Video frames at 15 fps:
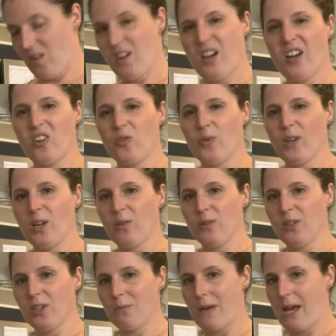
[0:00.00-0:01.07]
I don't think it
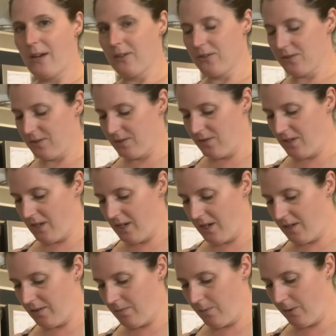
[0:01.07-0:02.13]
really matters in the end,